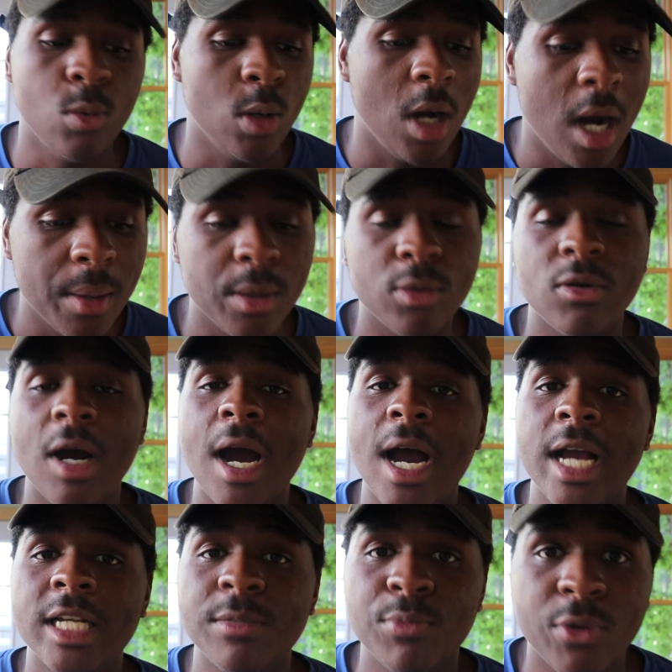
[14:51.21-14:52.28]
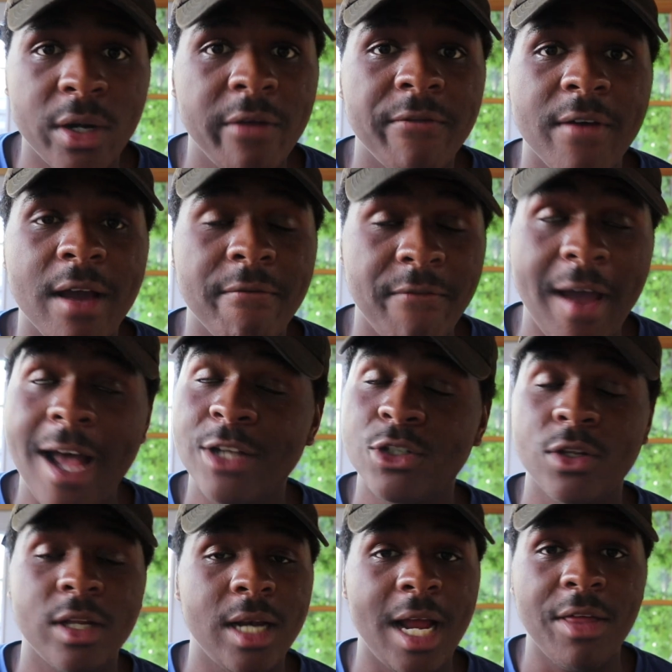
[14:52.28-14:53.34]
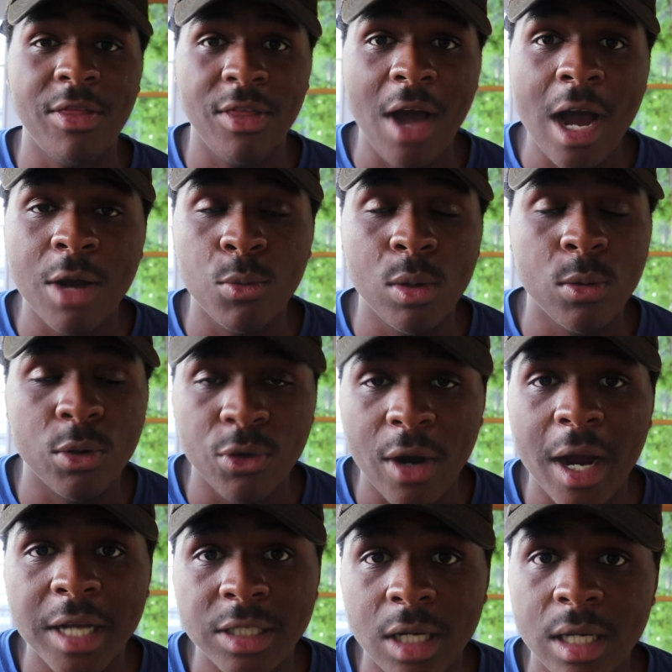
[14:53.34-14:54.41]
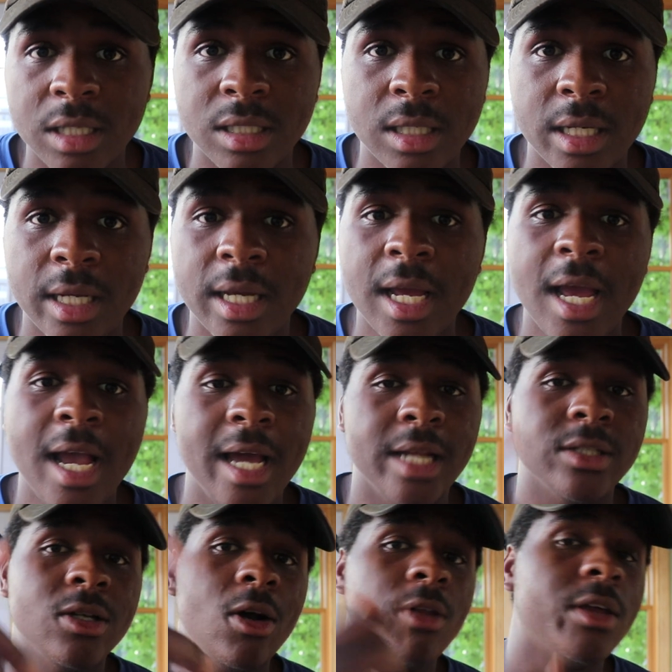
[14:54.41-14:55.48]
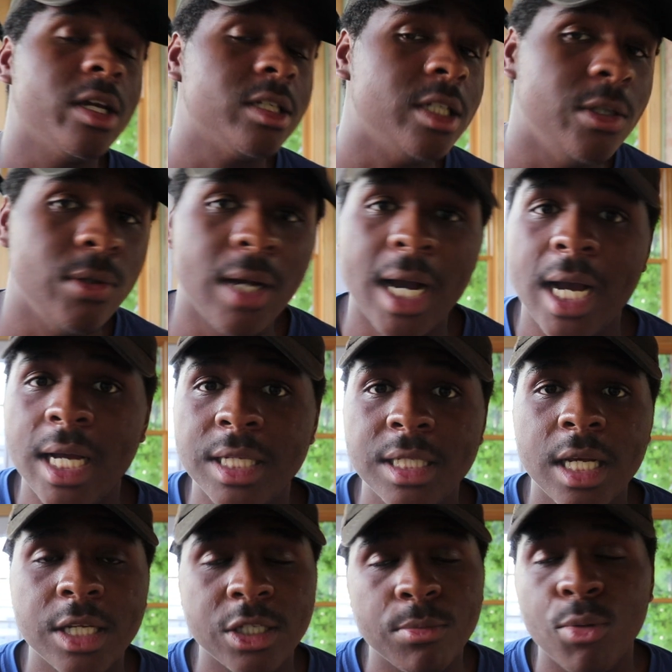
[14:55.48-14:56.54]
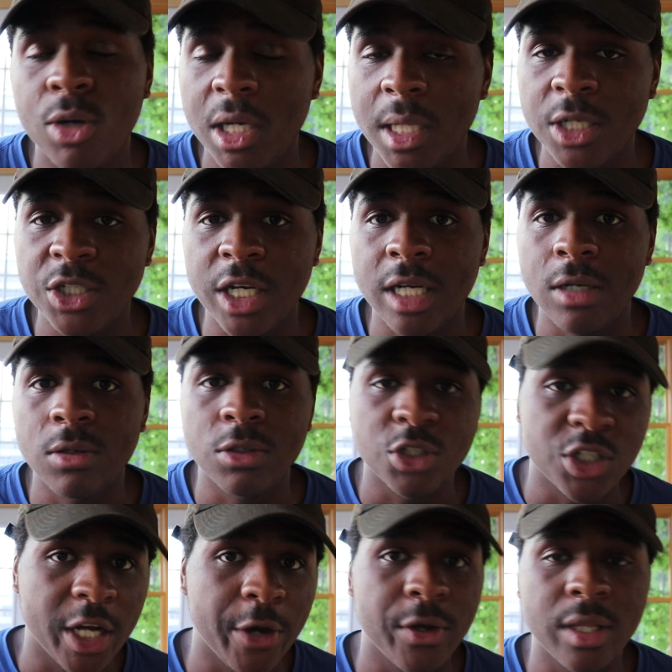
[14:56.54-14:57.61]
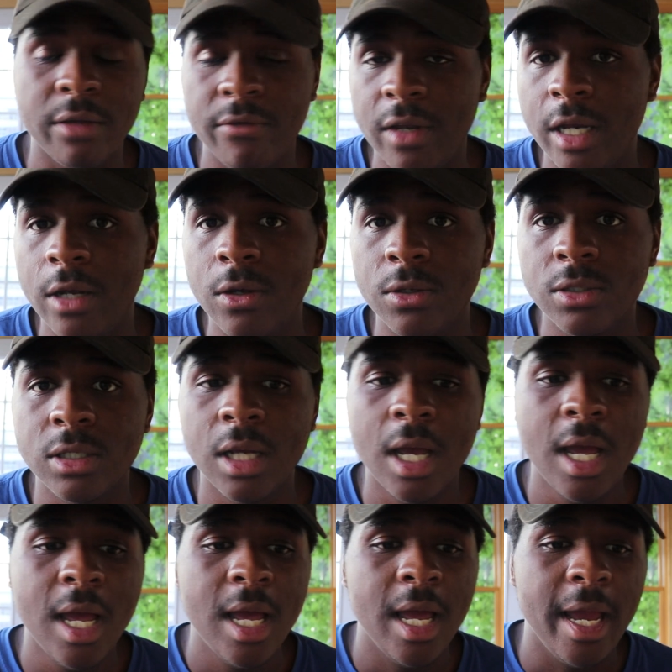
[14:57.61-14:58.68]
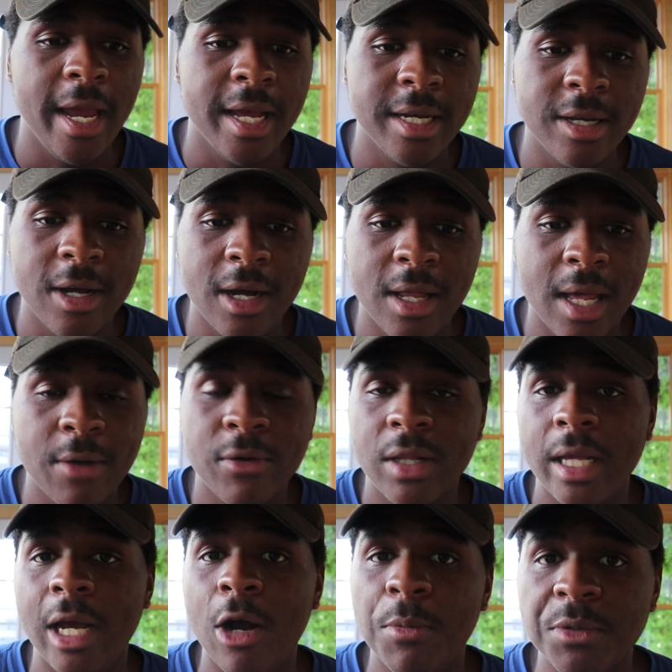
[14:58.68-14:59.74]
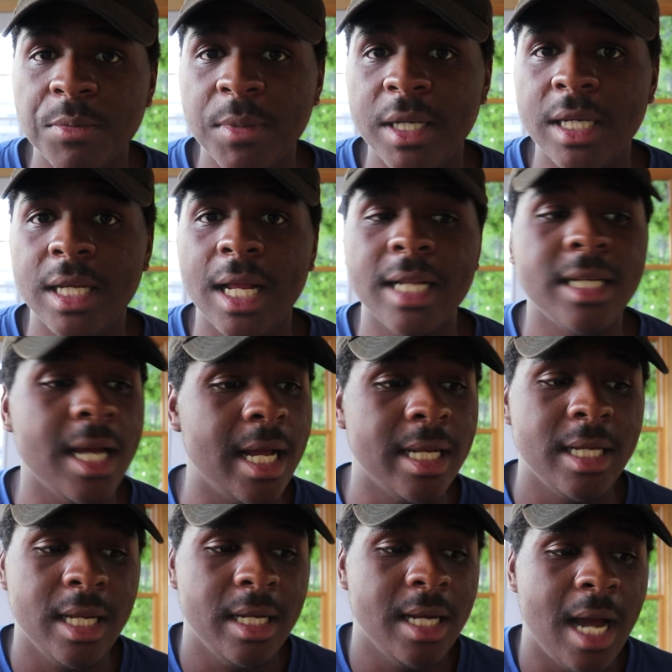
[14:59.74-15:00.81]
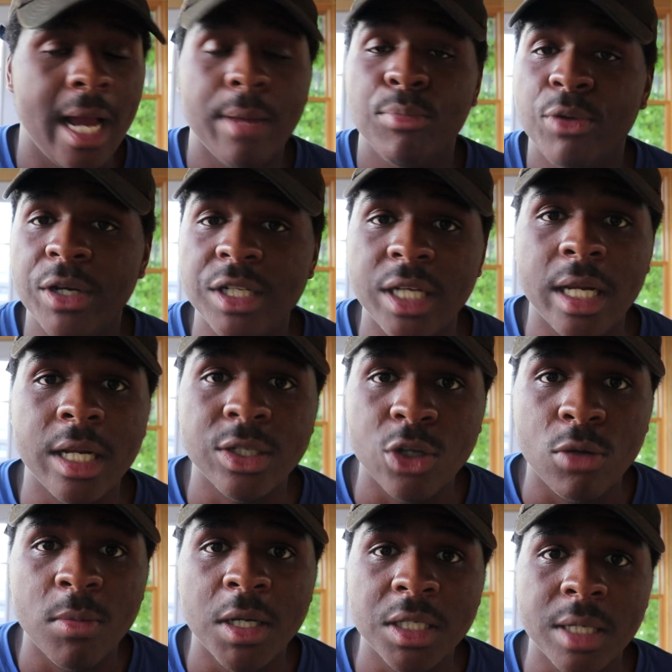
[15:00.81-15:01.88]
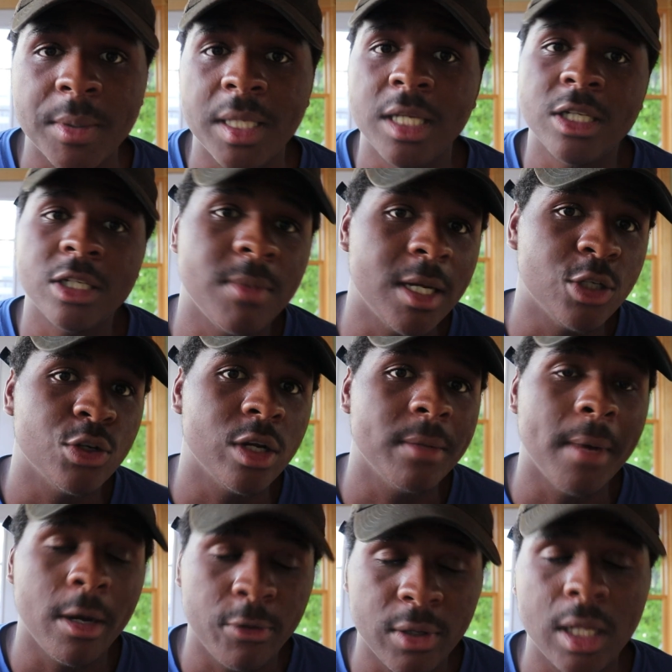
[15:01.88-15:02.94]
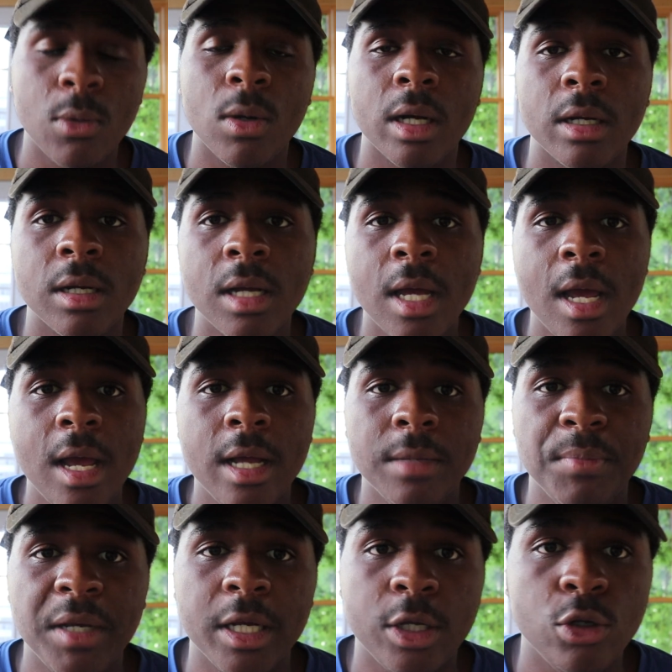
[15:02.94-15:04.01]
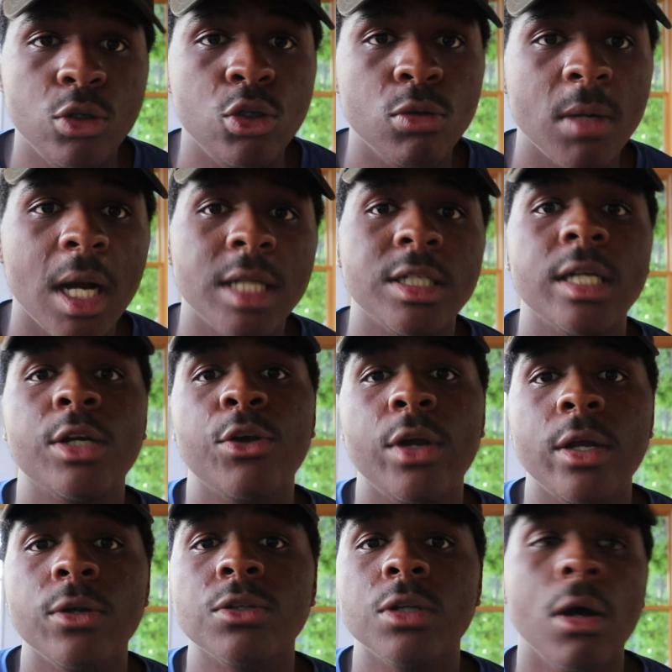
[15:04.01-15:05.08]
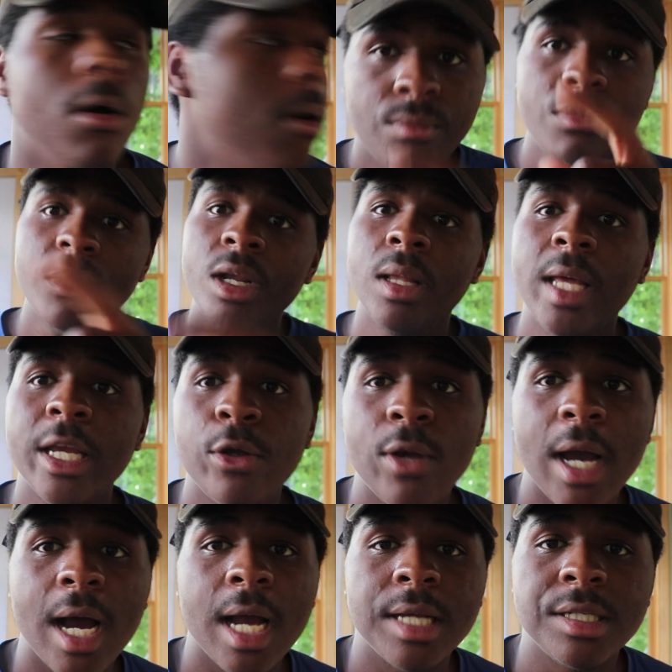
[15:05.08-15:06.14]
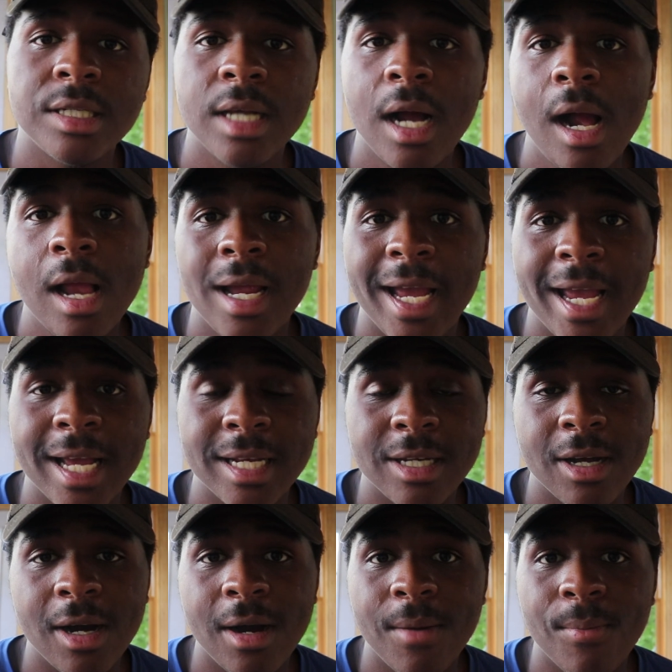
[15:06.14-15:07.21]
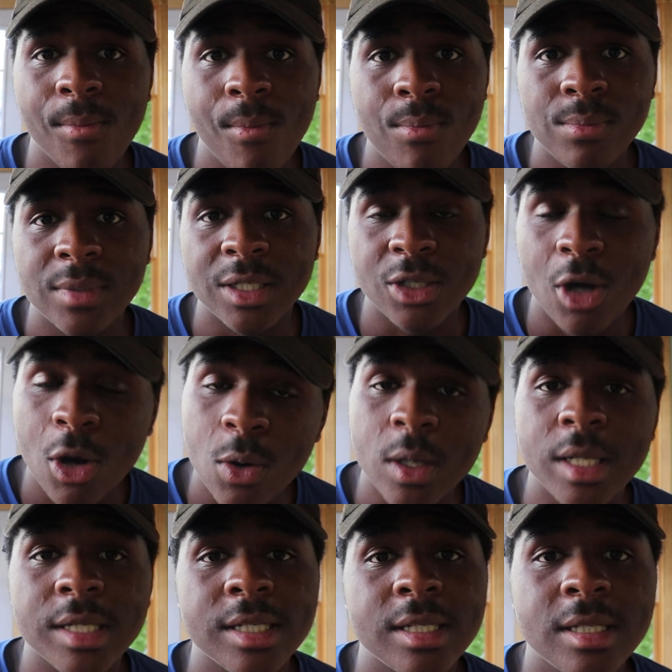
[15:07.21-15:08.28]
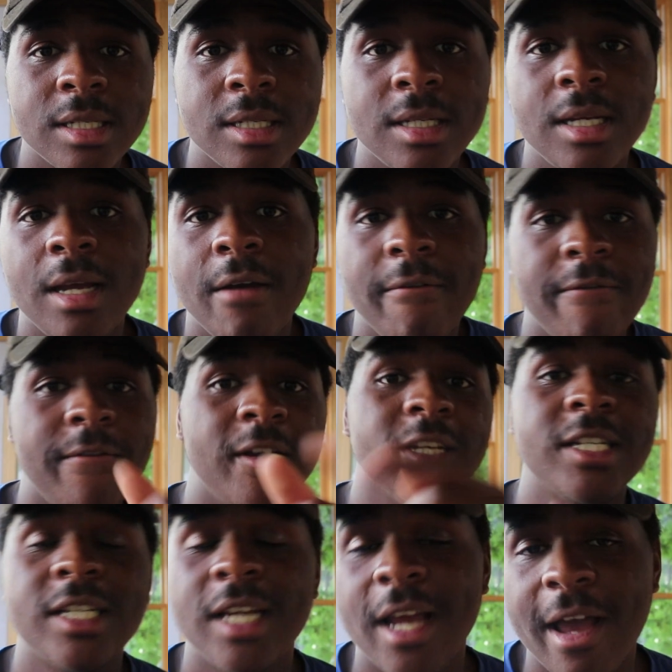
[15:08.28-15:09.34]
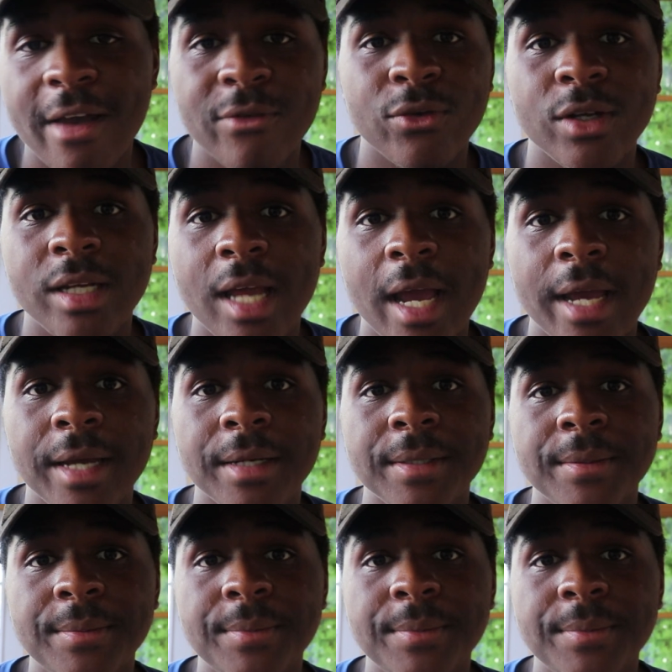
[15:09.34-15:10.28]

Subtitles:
We're on the rise pretty fast, faster than I thought we would rise, honestly. It's all thanks to you guys supporting the channel and sharing the videos, and that really helps me. I appreciate it so much. I mean, is my dream. I really want to be a YouTube content creator, so thank you guys, and as always, fish every day.